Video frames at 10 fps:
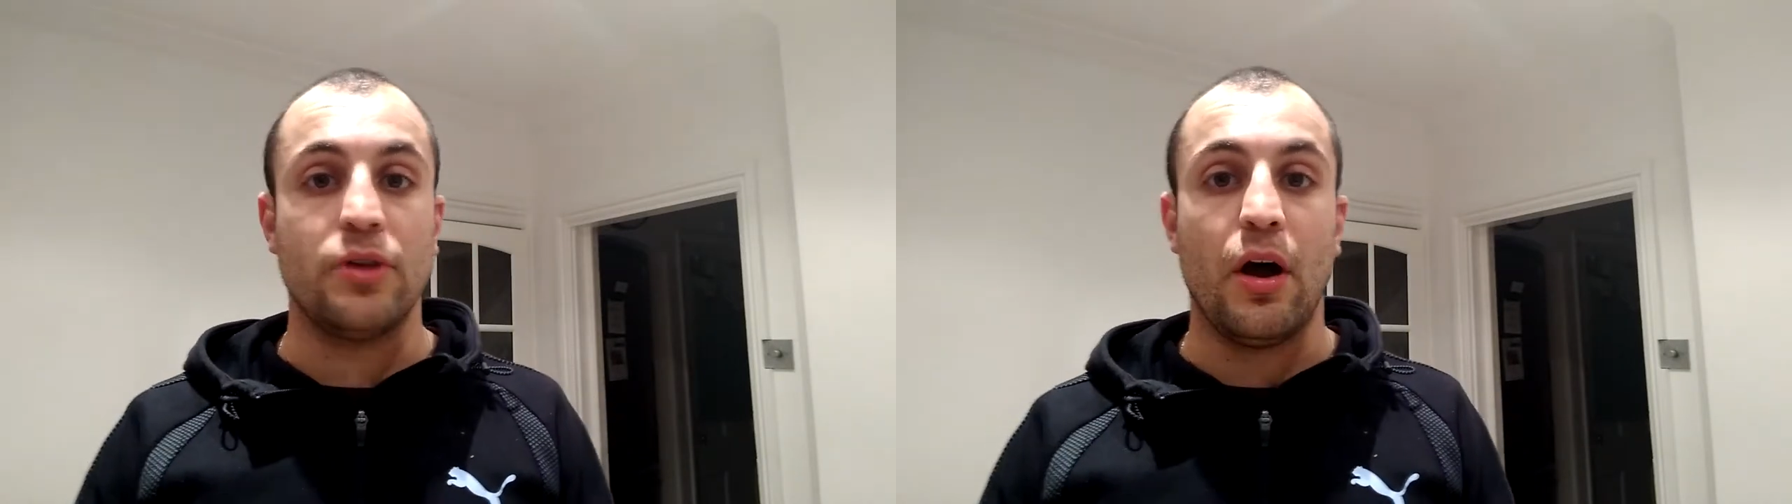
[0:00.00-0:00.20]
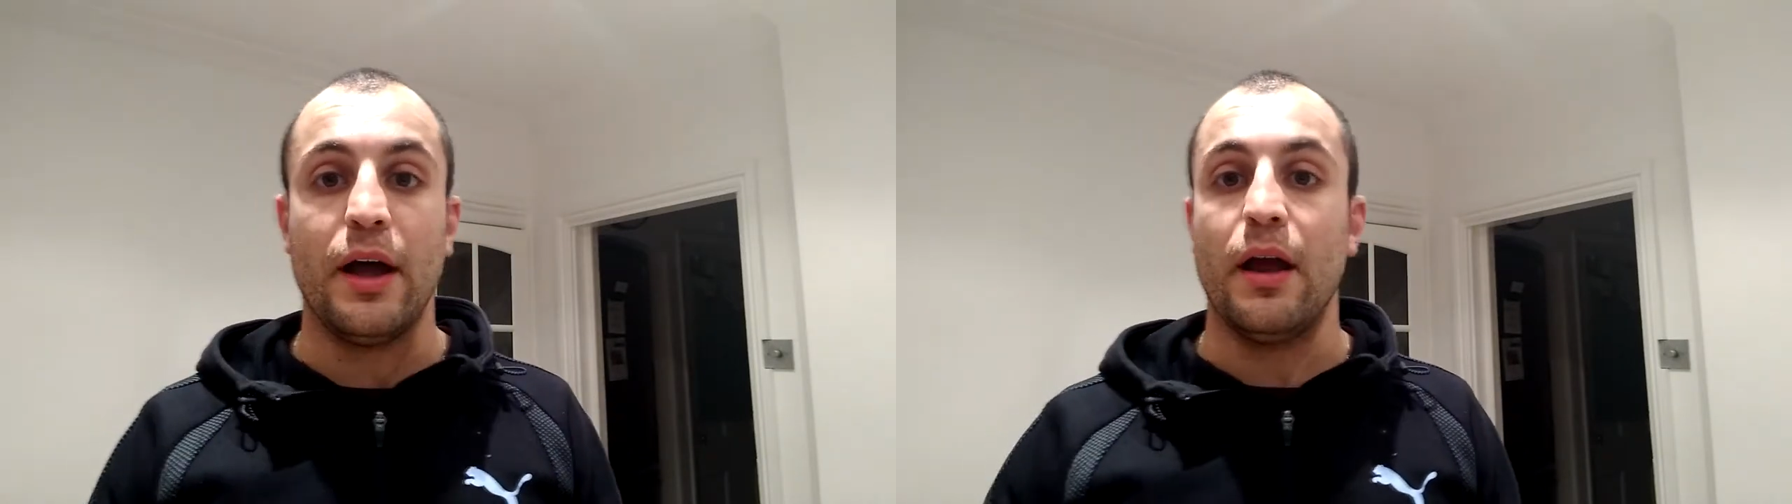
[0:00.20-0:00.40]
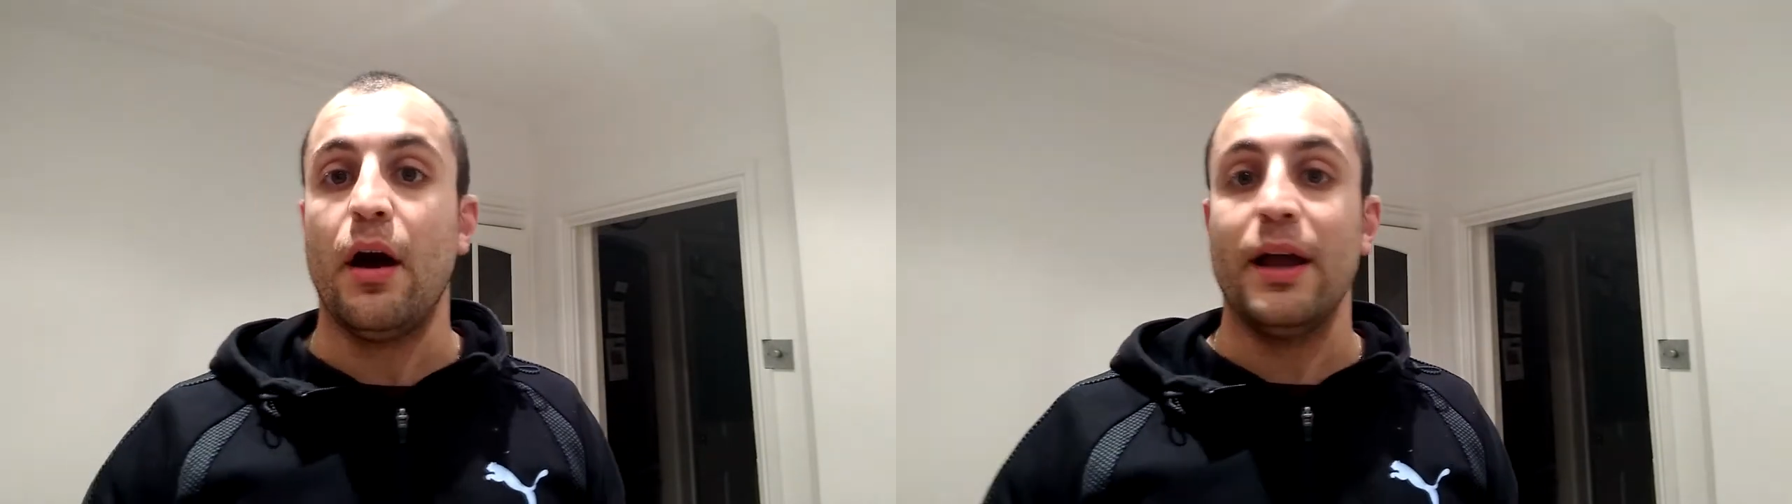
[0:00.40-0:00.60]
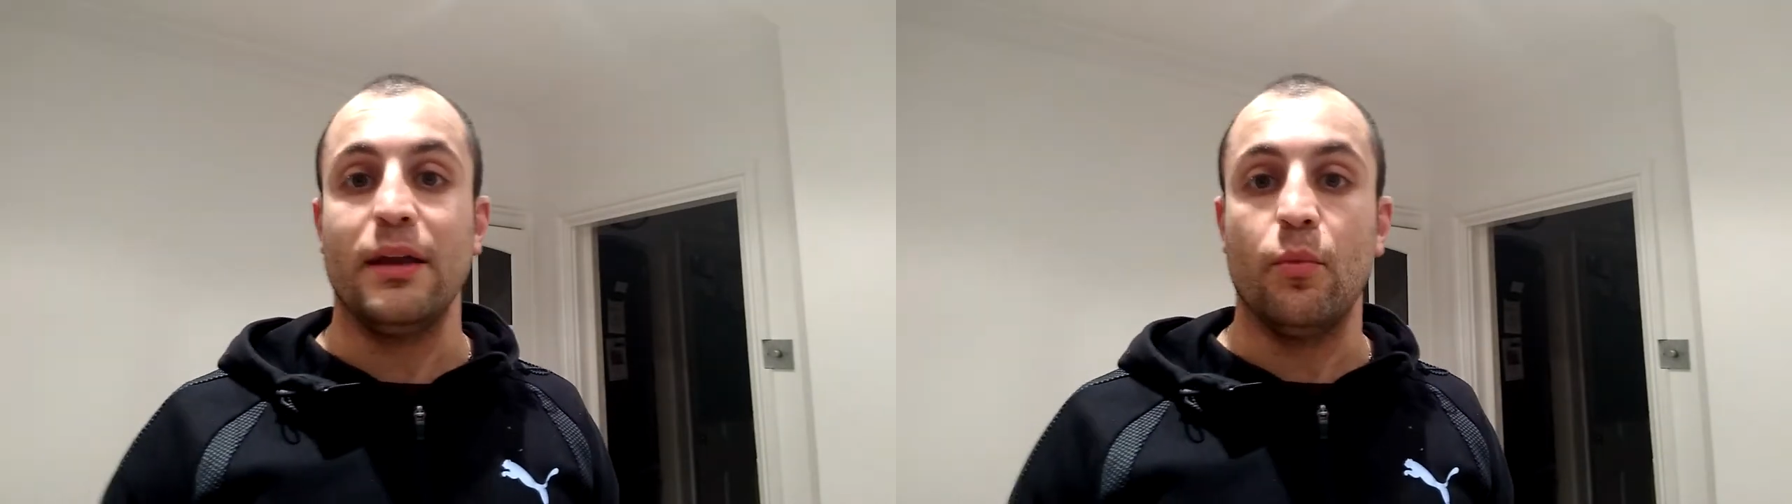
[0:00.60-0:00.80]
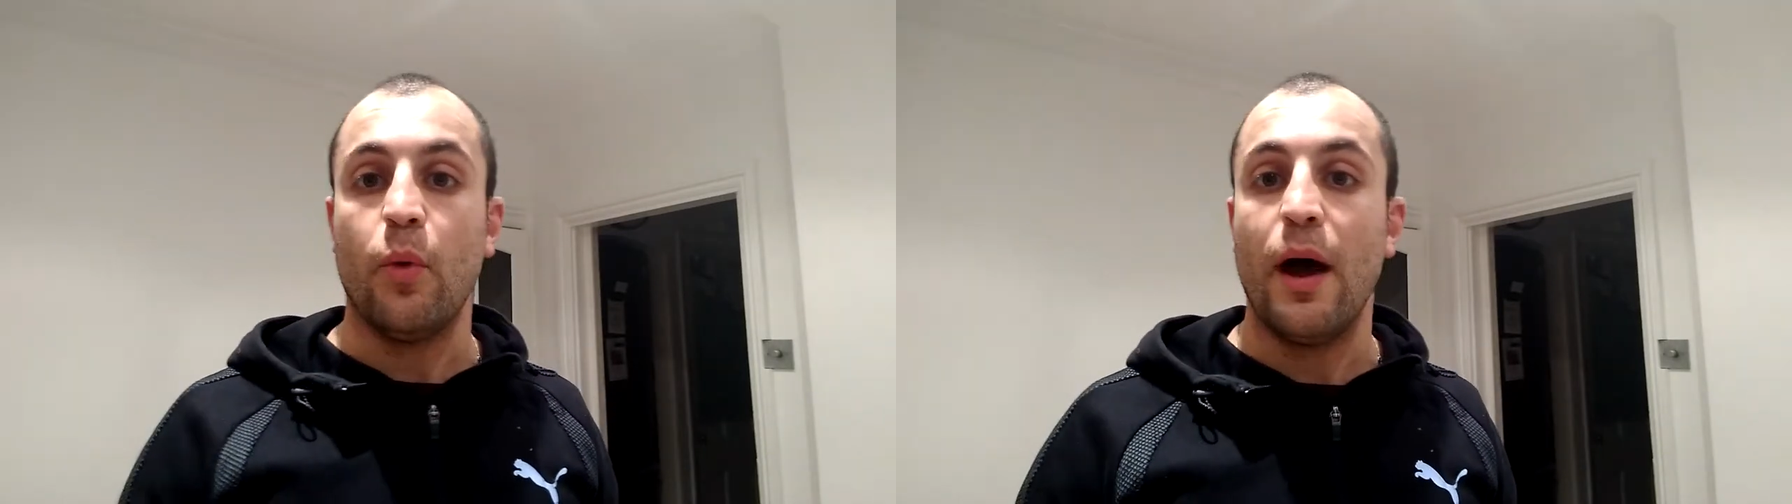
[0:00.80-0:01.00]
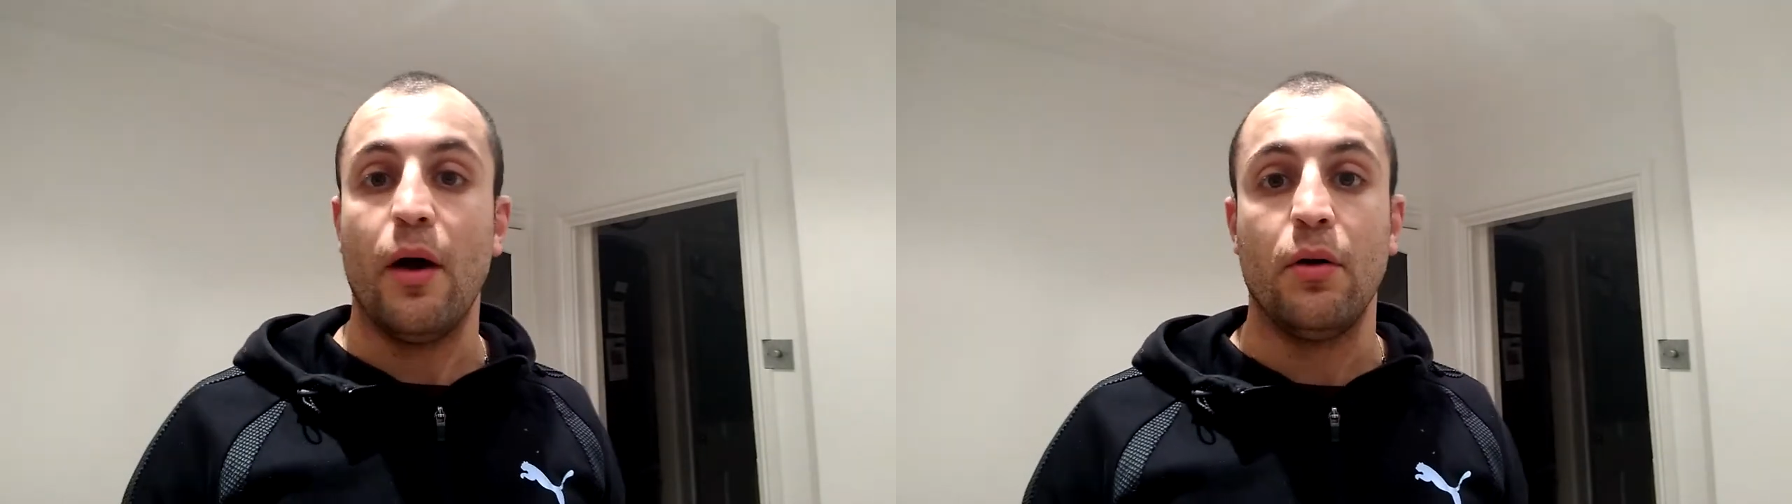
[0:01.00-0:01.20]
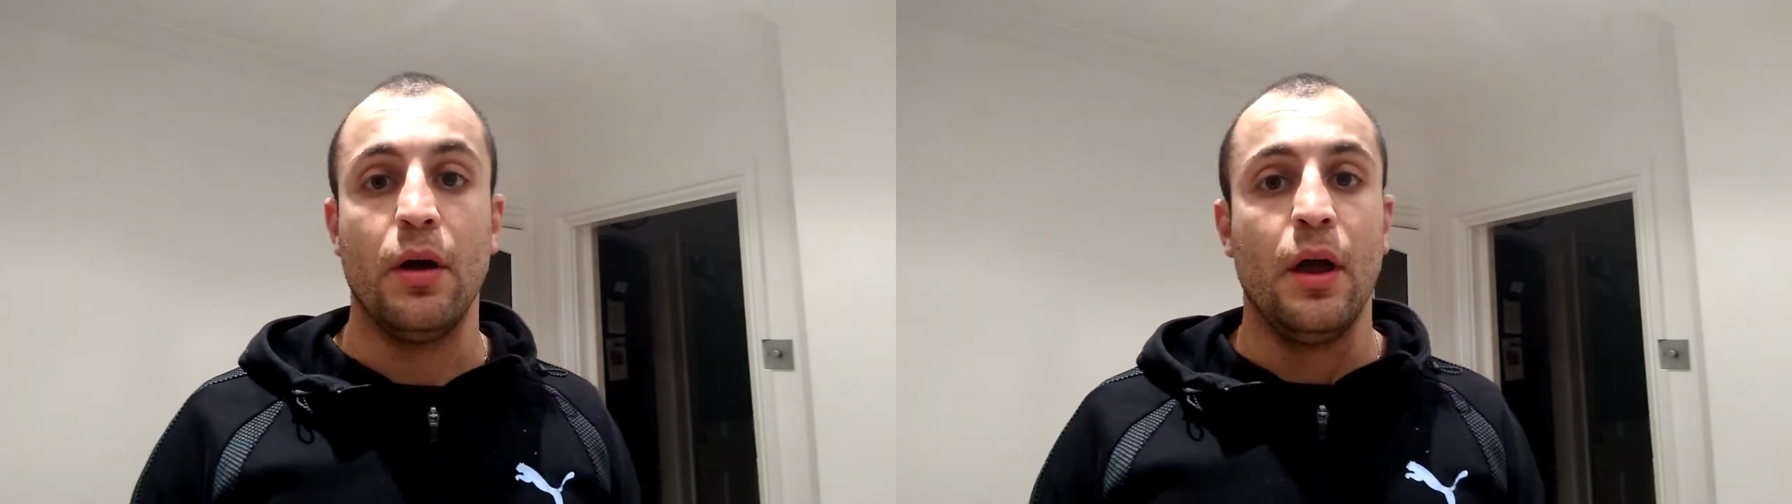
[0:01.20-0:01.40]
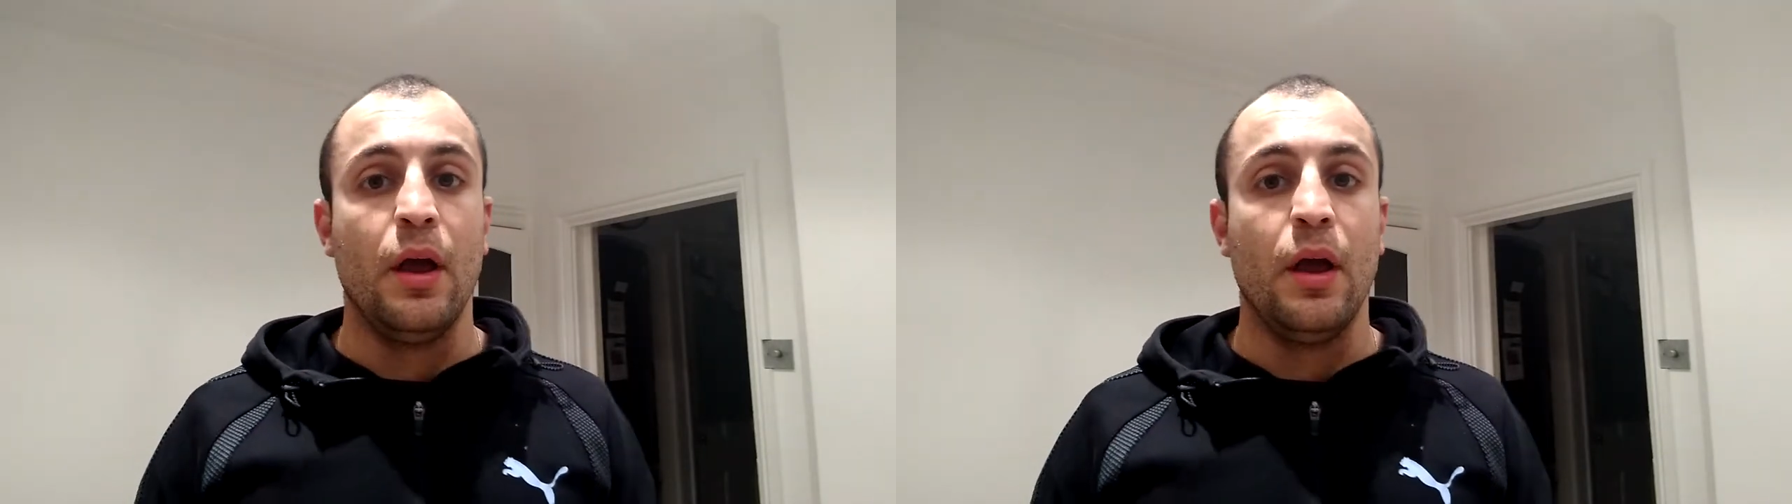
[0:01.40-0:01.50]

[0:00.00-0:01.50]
diet, I eat well,